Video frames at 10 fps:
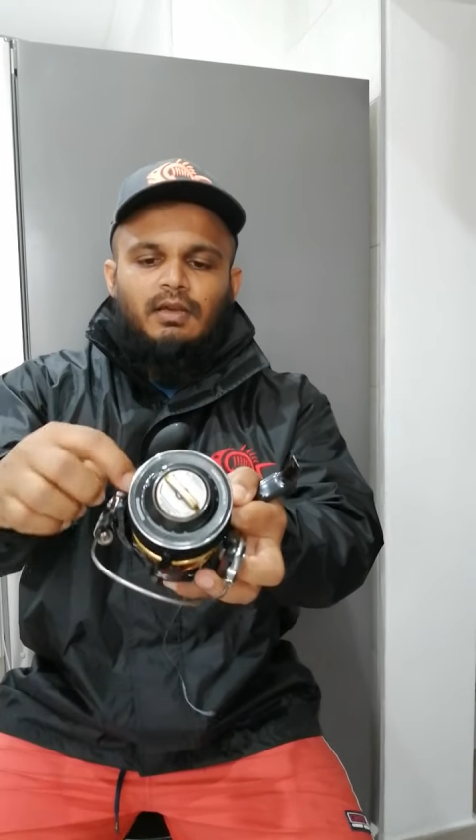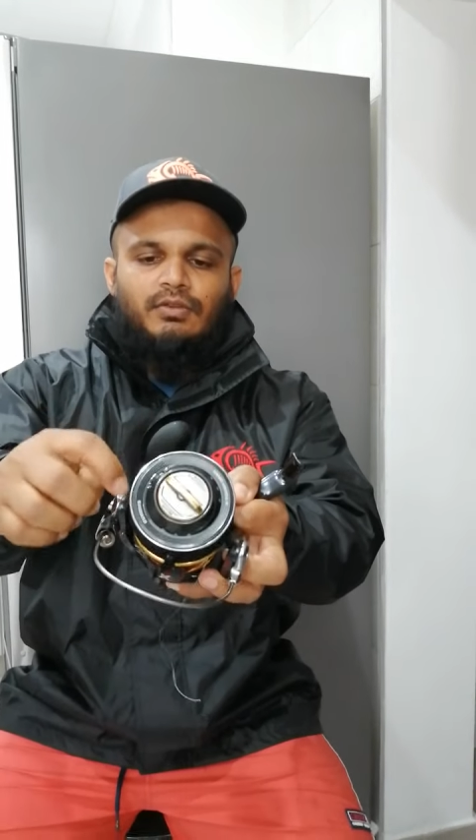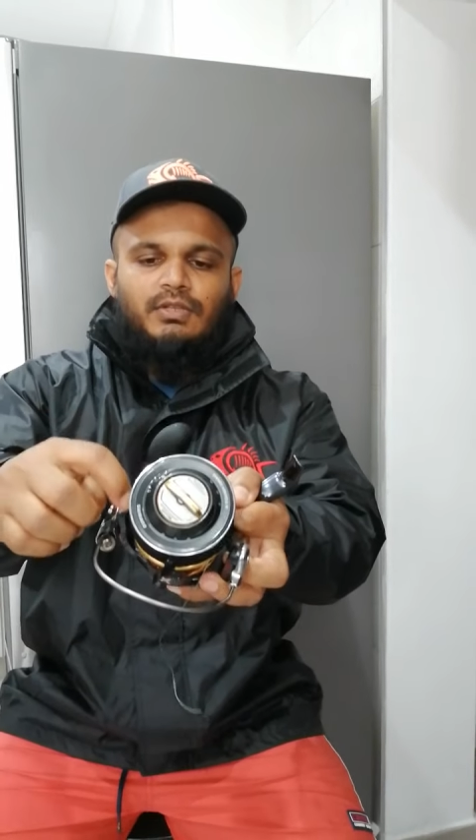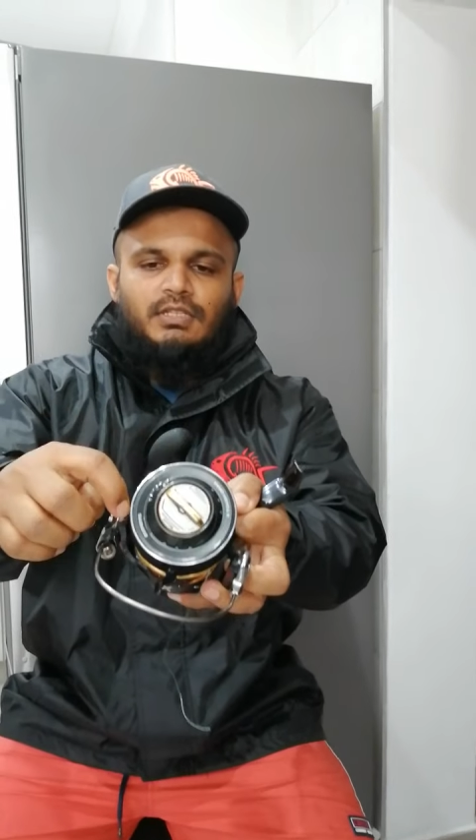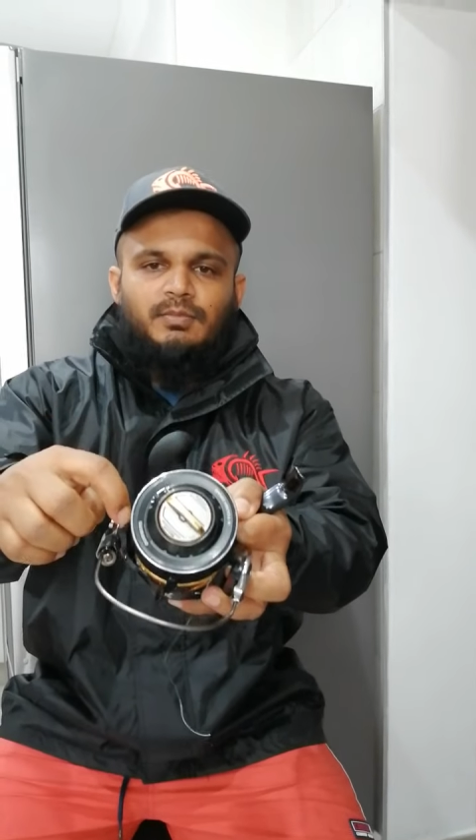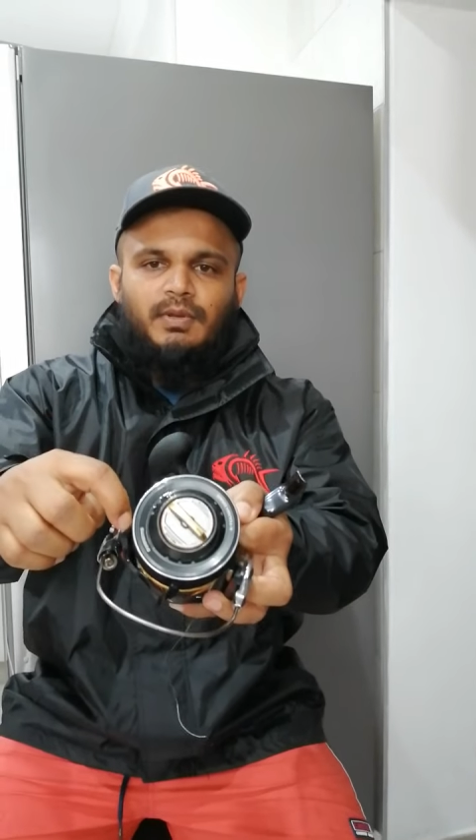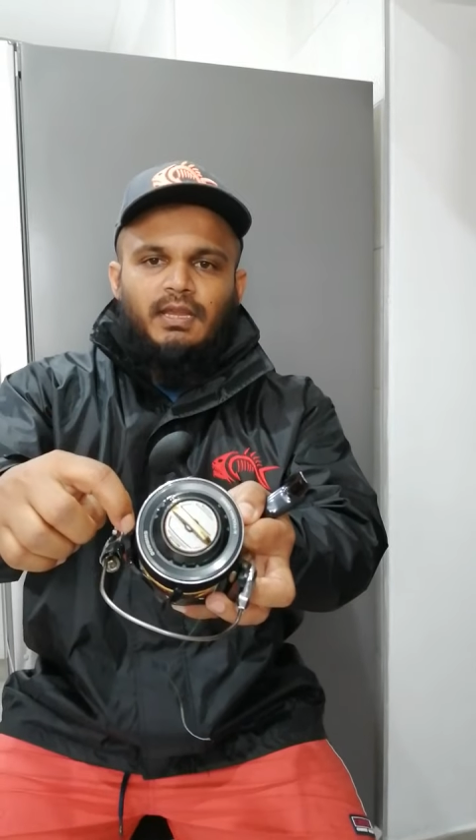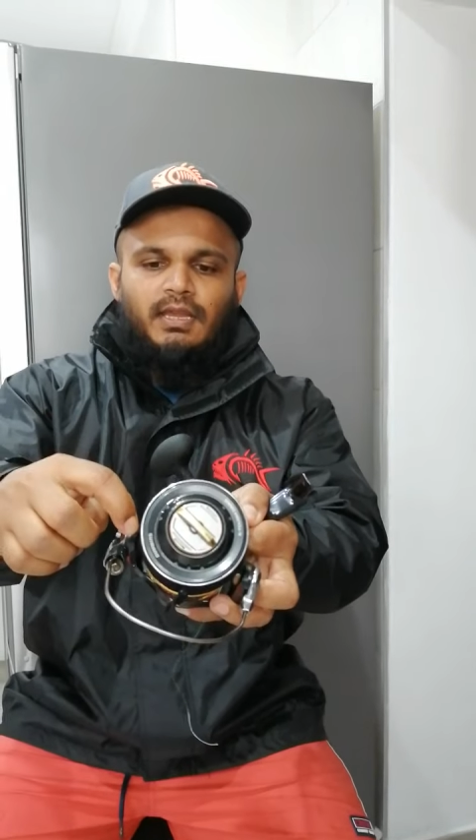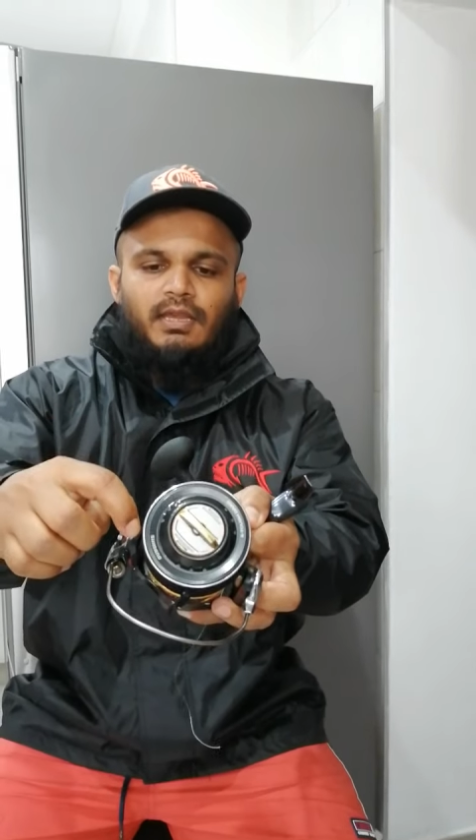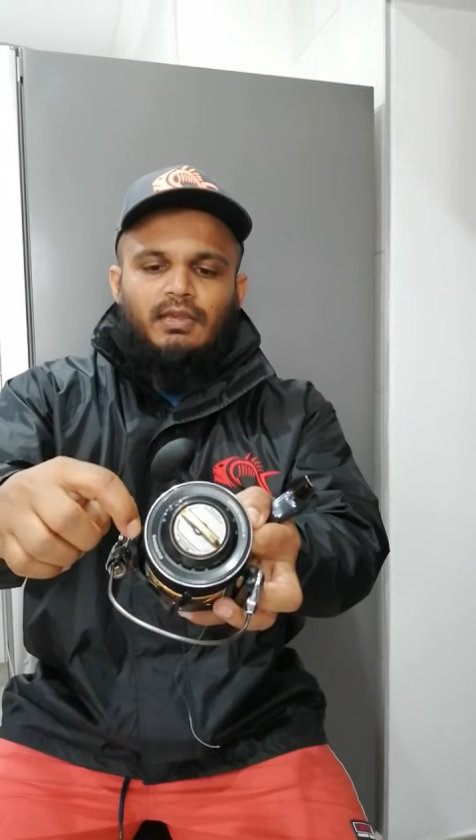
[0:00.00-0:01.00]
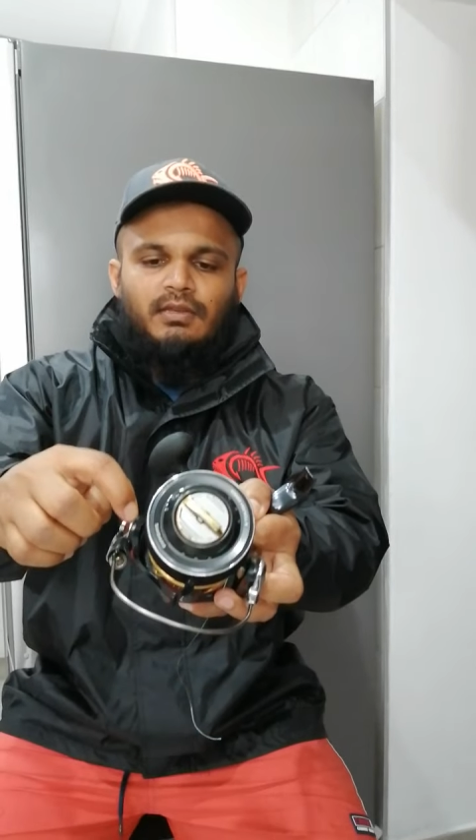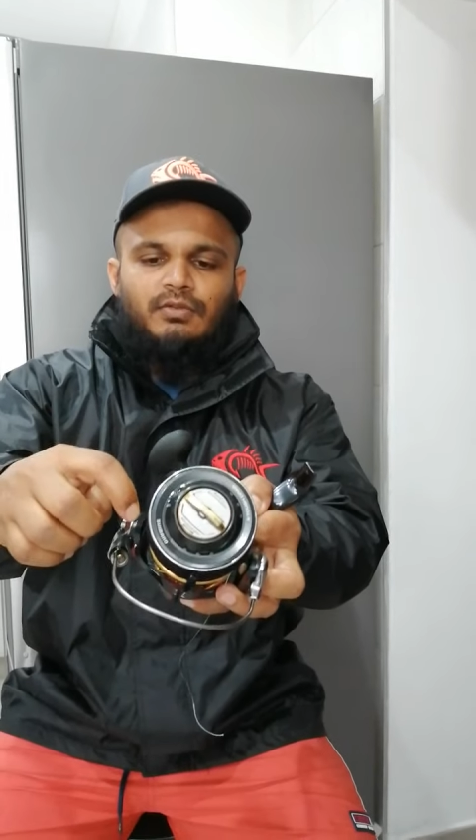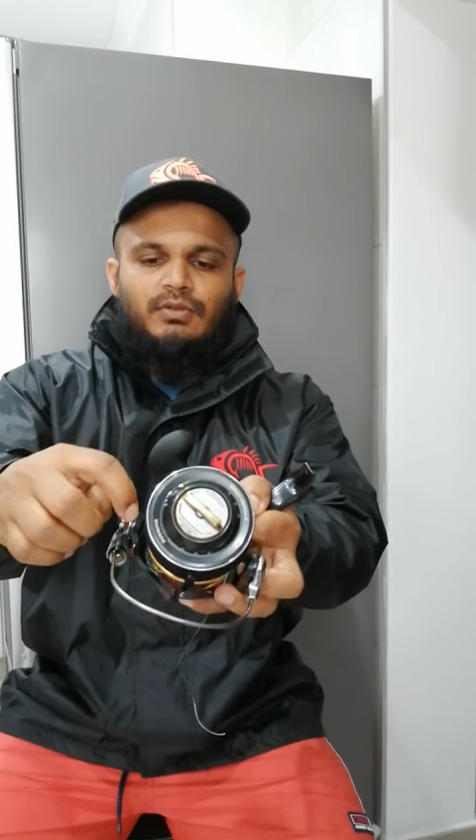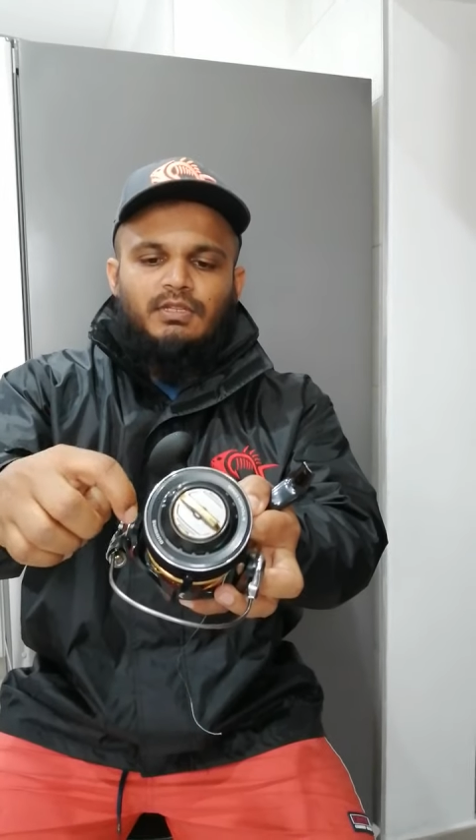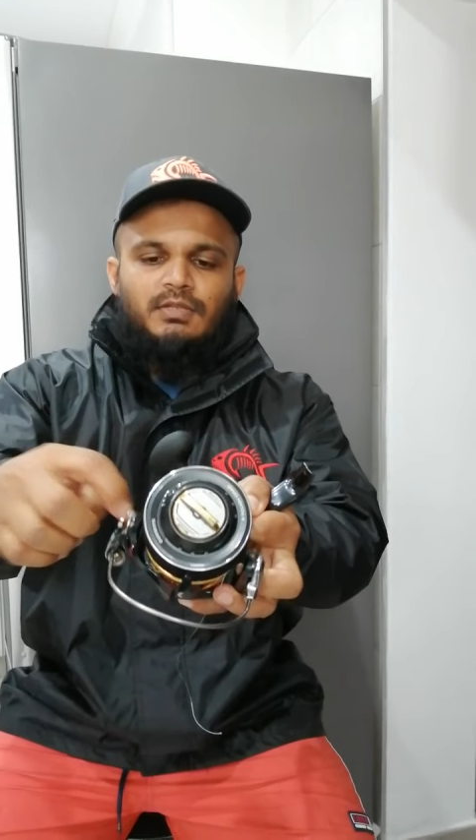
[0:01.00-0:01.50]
You just spray into